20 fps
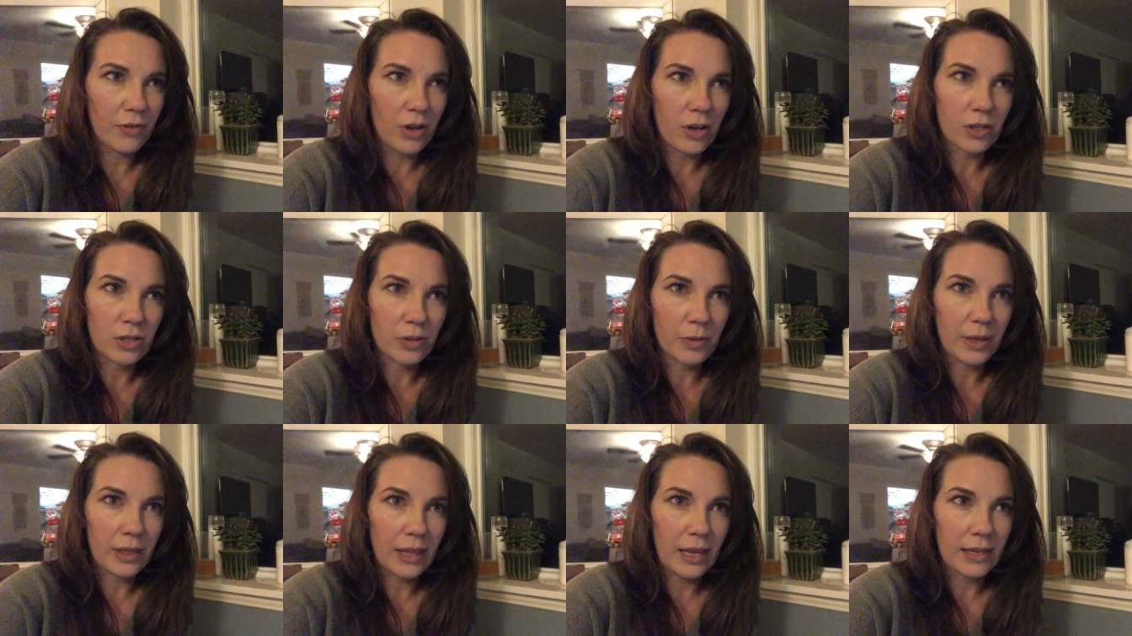on
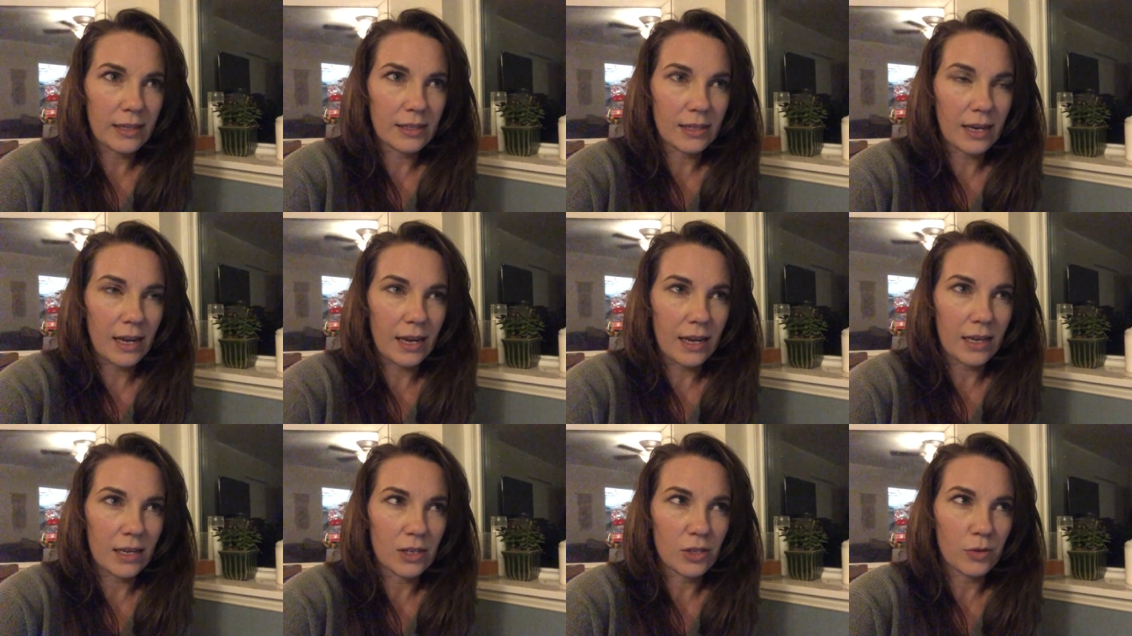doing that
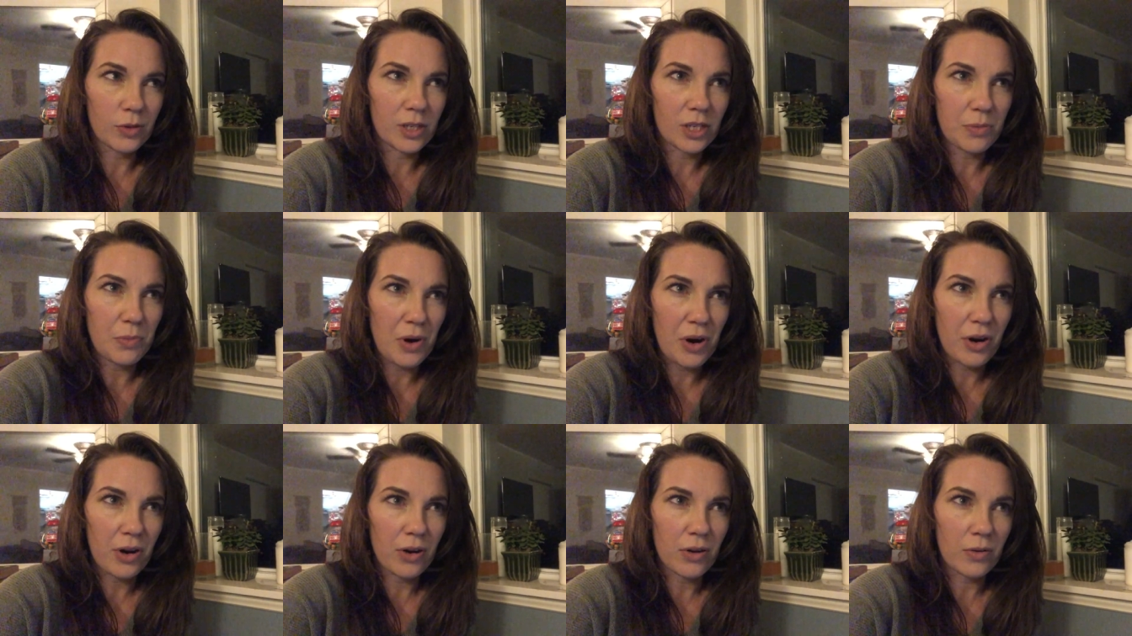tonight and do it
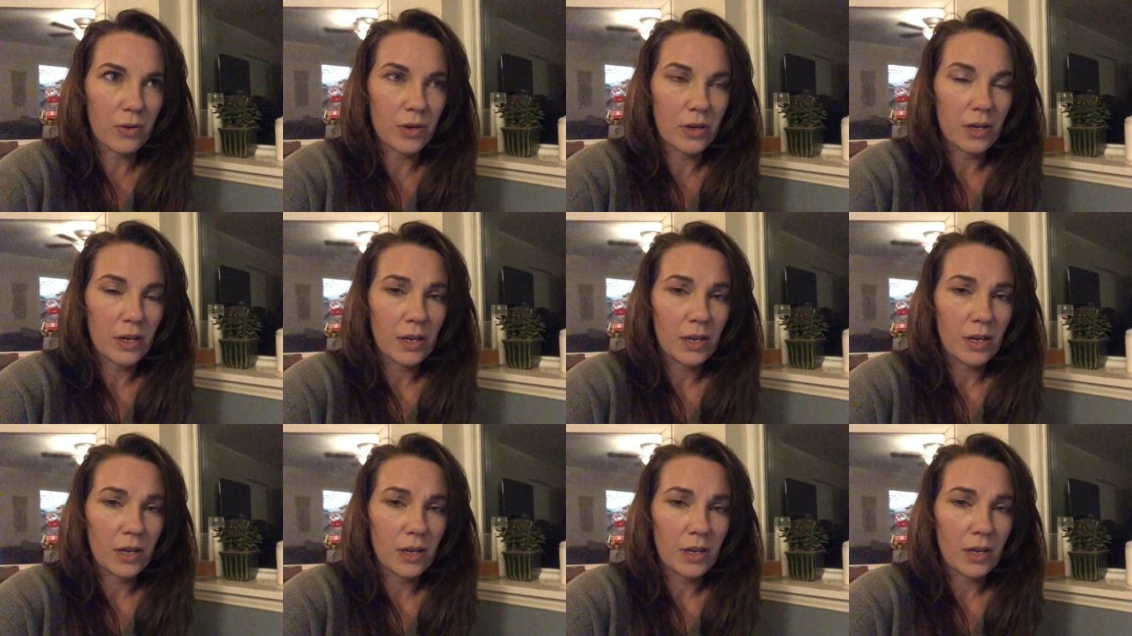tomorrow.